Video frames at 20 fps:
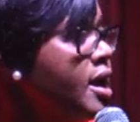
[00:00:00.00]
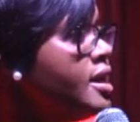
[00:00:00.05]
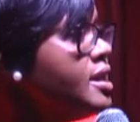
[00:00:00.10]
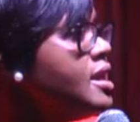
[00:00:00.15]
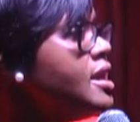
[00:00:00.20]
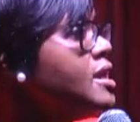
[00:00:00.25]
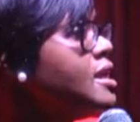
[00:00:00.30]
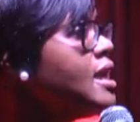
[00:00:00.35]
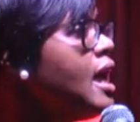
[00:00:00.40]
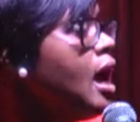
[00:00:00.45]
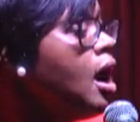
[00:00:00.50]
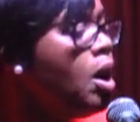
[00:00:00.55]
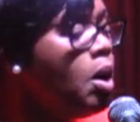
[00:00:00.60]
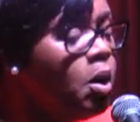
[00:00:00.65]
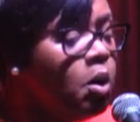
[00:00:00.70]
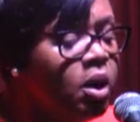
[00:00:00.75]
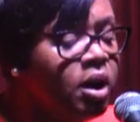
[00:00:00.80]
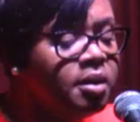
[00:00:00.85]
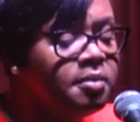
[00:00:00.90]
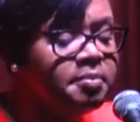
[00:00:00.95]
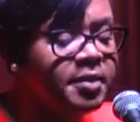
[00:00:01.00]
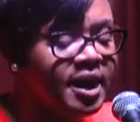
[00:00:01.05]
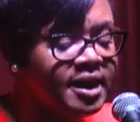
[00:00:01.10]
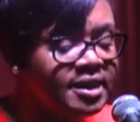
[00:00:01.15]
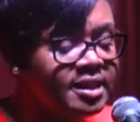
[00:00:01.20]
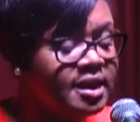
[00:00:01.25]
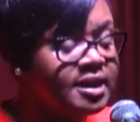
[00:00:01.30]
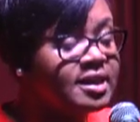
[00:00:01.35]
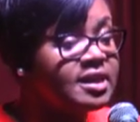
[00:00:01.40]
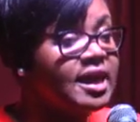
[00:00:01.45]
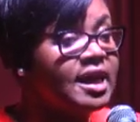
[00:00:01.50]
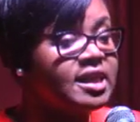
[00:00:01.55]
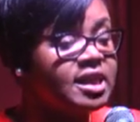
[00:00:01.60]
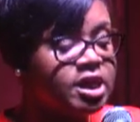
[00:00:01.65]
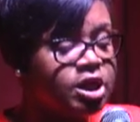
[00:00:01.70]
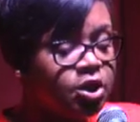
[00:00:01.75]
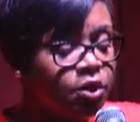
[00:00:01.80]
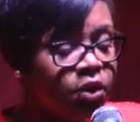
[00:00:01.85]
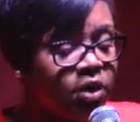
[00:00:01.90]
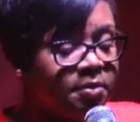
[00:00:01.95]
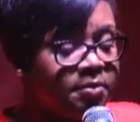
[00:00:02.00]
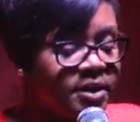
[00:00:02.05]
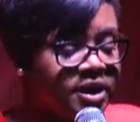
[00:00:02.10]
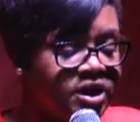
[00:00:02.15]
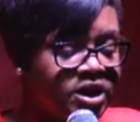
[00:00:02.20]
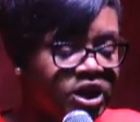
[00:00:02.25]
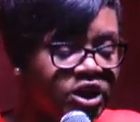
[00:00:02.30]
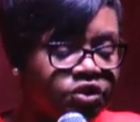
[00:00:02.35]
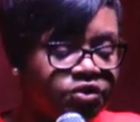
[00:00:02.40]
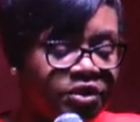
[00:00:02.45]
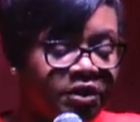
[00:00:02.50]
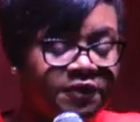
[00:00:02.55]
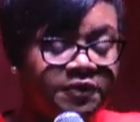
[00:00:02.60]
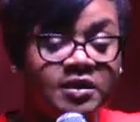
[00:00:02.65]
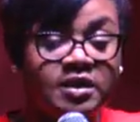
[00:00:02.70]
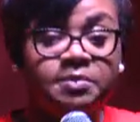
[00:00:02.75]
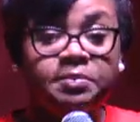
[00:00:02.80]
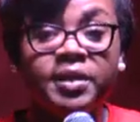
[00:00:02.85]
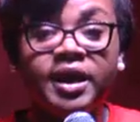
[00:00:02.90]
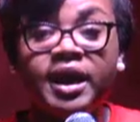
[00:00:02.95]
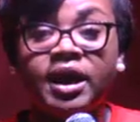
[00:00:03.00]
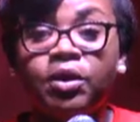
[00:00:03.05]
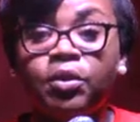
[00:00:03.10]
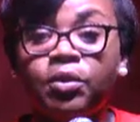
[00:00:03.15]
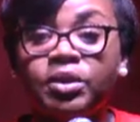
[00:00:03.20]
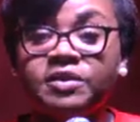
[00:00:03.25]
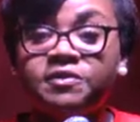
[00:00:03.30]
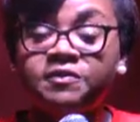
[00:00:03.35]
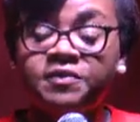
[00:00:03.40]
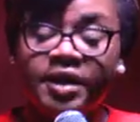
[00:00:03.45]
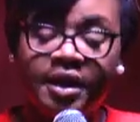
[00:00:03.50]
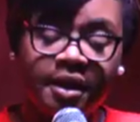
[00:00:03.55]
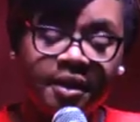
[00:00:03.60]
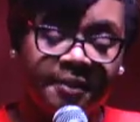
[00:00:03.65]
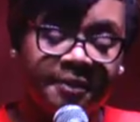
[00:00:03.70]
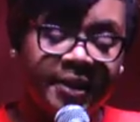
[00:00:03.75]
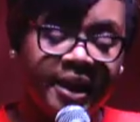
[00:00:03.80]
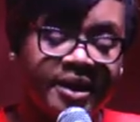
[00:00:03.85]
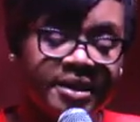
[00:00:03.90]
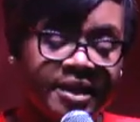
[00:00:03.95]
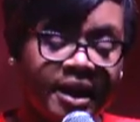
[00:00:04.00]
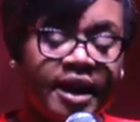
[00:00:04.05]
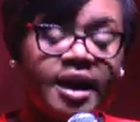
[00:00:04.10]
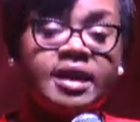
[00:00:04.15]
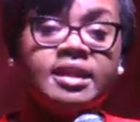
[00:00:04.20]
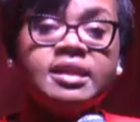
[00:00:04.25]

These are all matters that your Ministry of Tobago Development,